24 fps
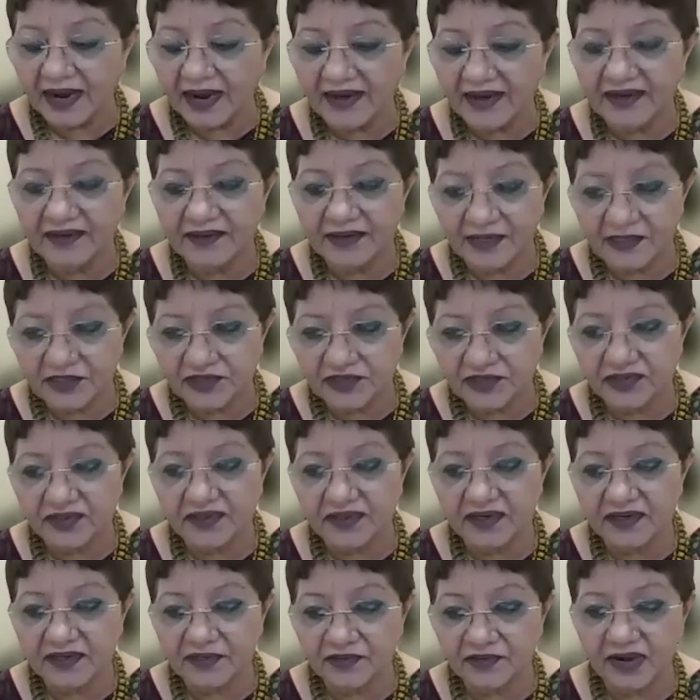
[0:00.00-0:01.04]
and
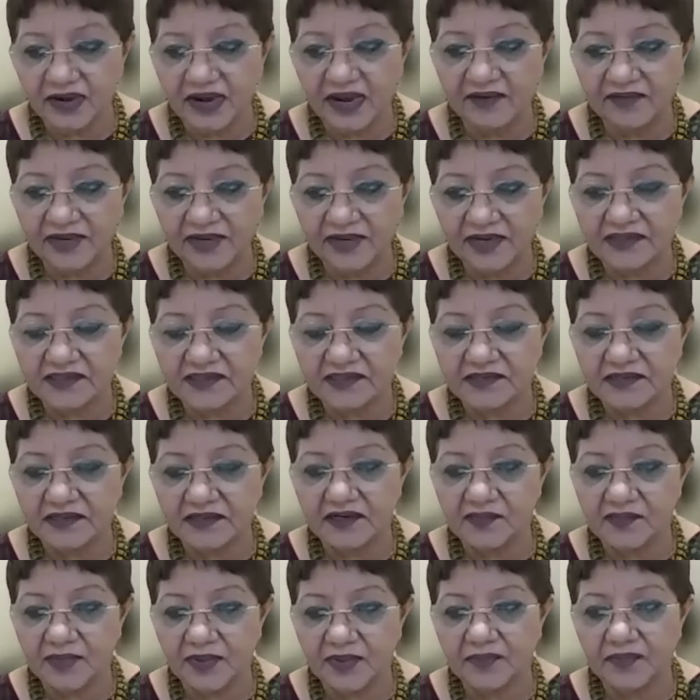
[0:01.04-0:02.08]
ensure that you have an
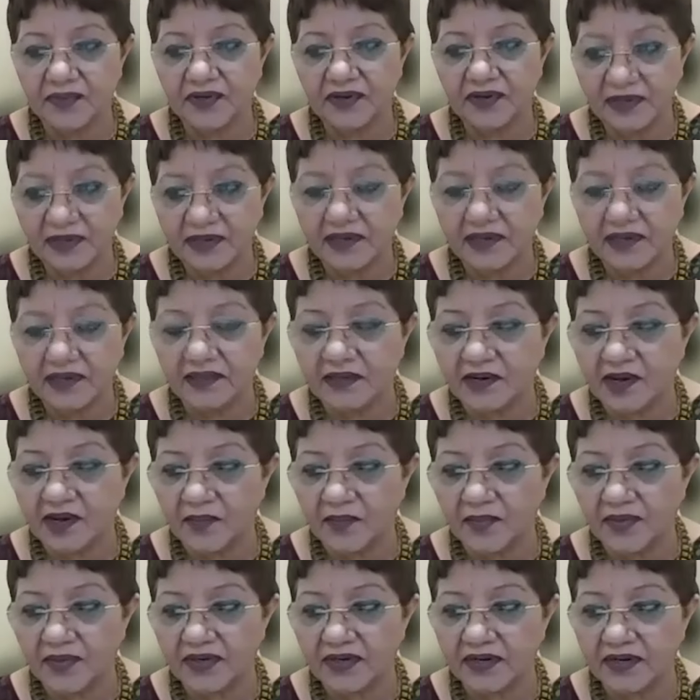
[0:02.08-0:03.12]
external member in the
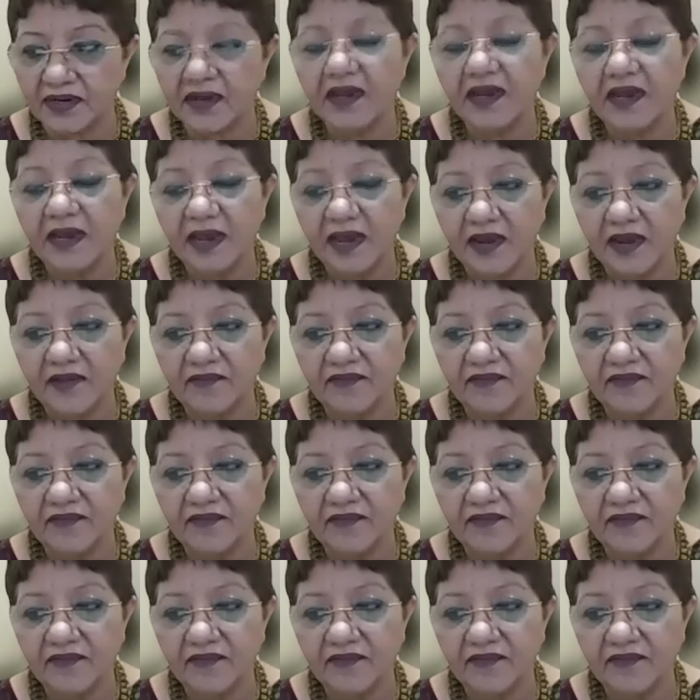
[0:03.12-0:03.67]
committee.